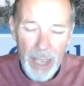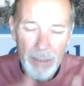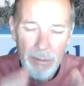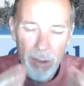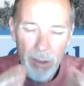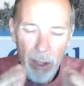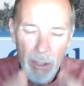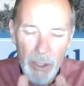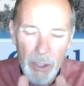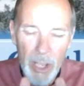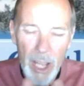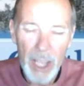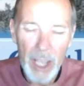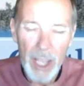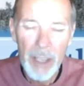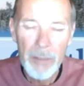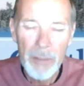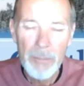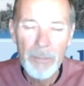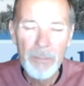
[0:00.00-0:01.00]
And Father
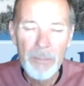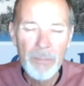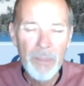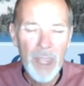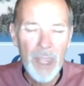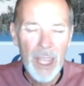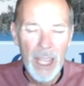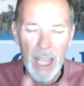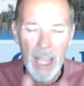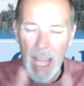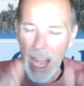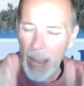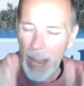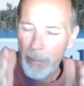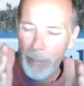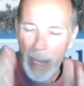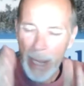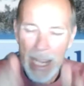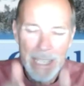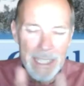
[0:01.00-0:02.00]
God,
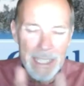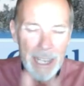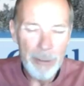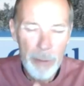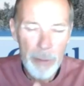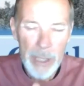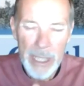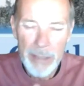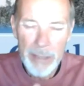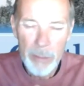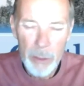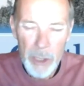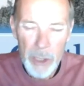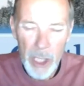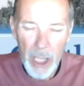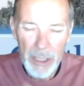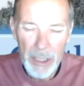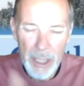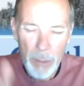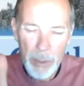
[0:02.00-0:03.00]
I bind every evil
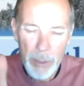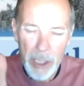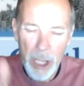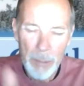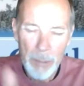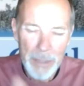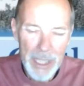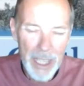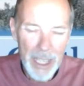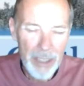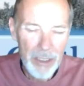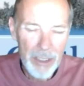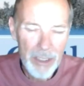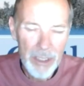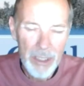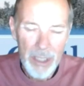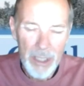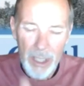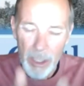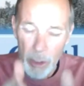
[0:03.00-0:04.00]
tongue that would come
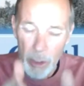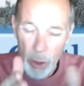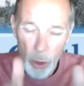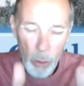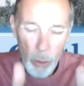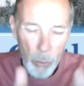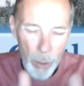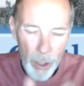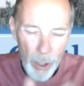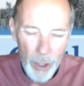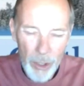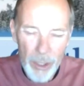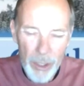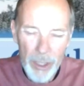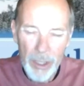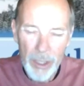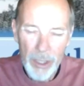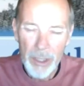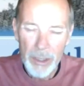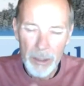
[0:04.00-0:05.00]
against your
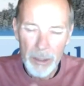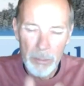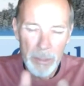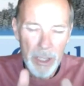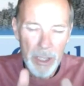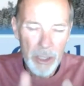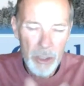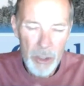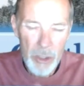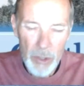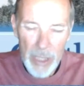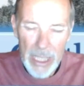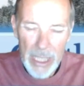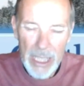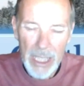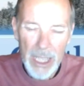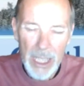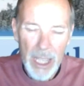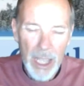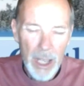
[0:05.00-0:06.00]
word, the
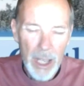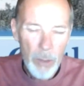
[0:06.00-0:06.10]
ministry.